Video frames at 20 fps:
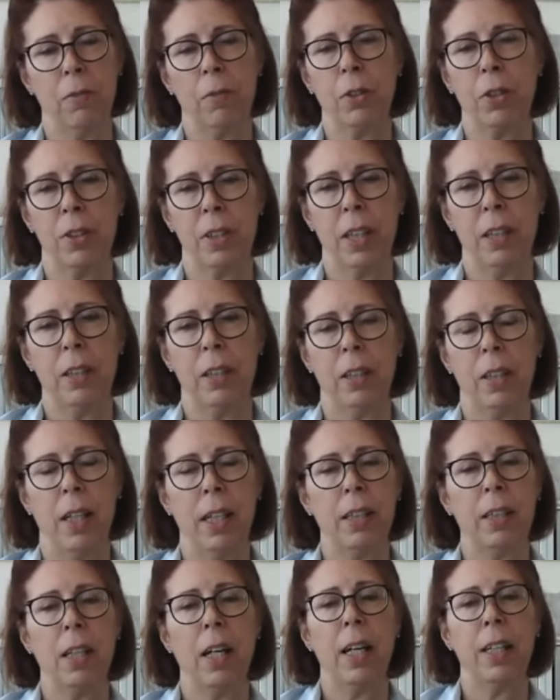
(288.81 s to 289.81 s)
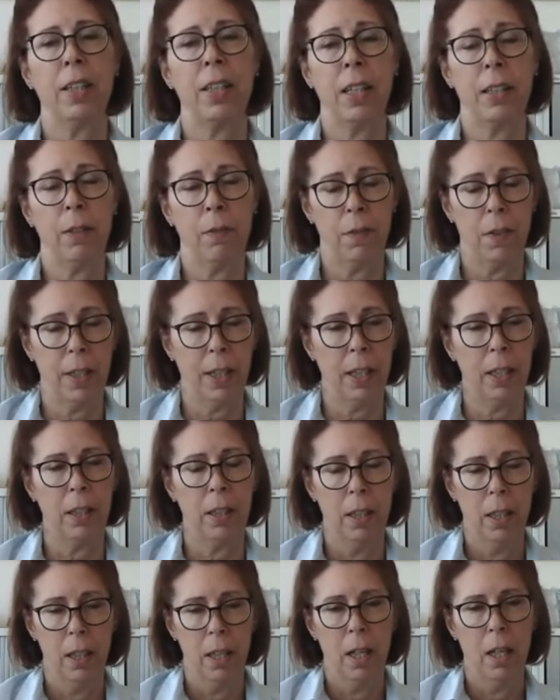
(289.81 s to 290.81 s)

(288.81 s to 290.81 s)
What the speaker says: of course, I identify